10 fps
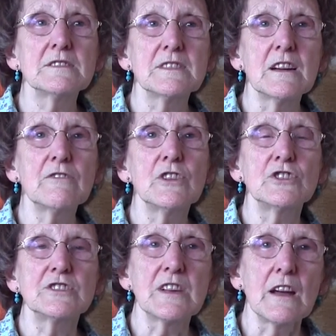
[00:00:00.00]
staff, the
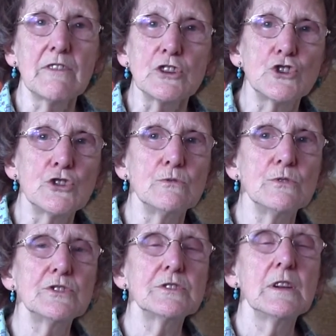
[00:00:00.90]
staff I
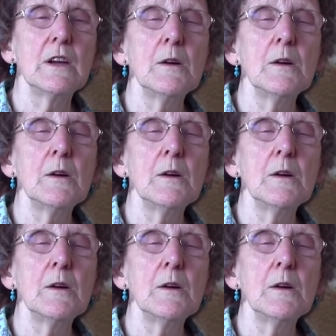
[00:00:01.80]
chose,